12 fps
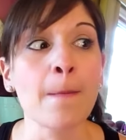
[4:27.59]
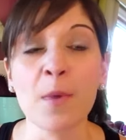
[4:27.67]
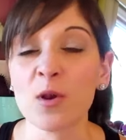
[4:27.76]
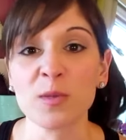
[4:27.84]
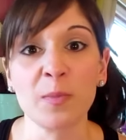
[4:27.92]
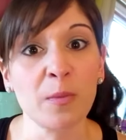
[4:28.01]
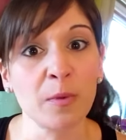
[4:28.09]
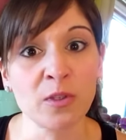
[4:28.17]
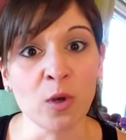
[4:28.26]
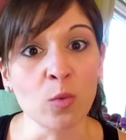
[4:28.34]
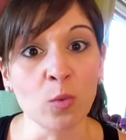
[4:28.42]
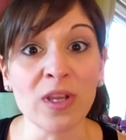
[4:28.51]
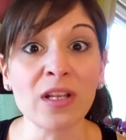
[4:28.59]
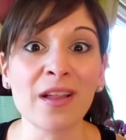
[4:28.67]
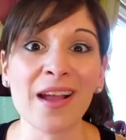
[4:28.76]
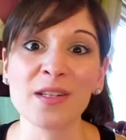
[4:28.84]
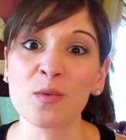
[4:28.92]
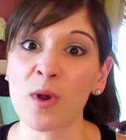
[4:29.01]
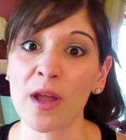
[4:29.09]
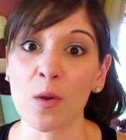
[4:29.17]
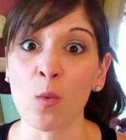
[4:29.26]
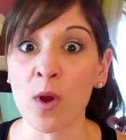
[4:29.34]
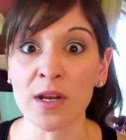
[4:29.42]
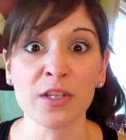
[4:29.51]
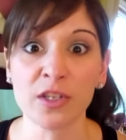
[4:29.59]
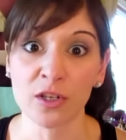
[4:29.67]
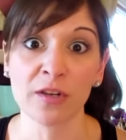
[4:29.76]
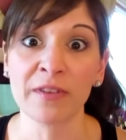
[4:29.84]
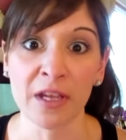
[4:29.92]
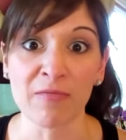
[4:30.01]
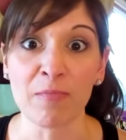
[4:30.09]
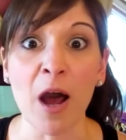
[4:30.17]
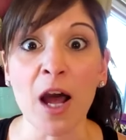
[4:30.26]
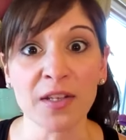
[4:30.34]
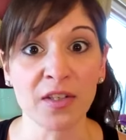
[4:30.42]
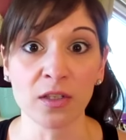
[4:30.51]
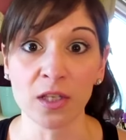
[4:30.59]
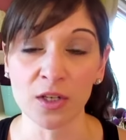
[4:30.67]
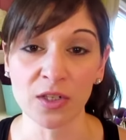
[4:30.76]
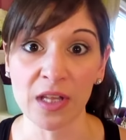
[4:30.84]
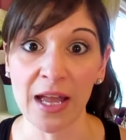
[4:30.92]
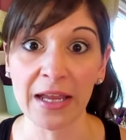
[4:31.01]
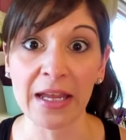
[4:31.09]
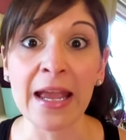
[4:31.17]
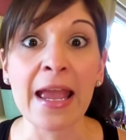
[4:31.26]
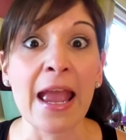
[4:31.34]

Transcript: Most people don't realize what one serving of pasta looks like,